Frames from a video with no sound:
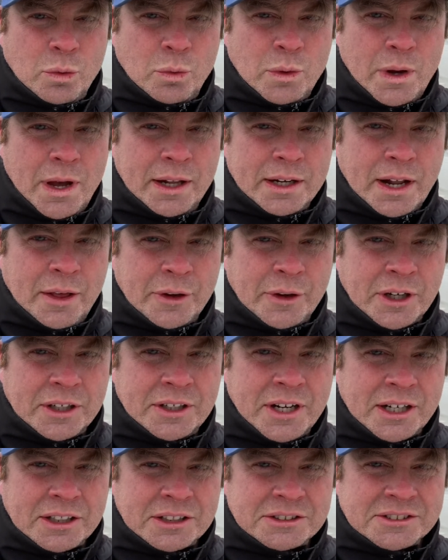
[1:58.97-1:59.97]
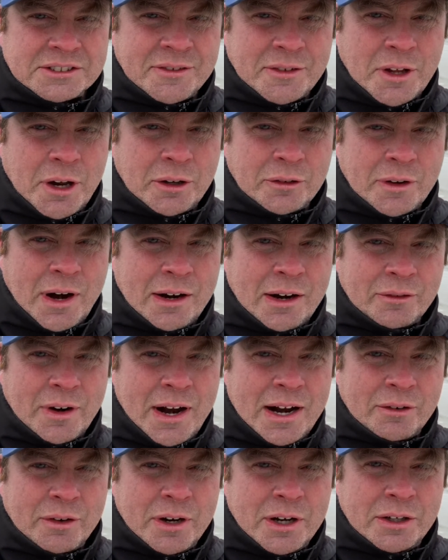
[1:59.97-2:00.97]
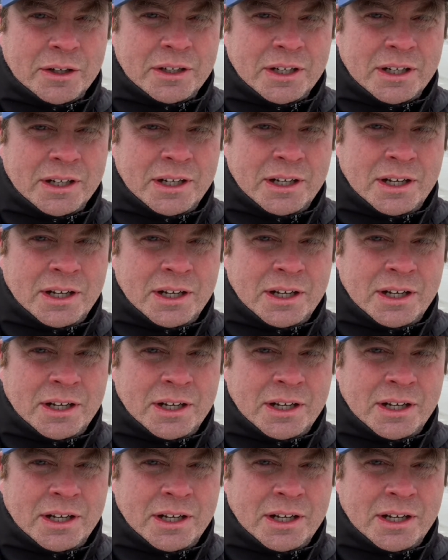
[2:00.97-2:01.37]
and other conductors of the Underground Railroad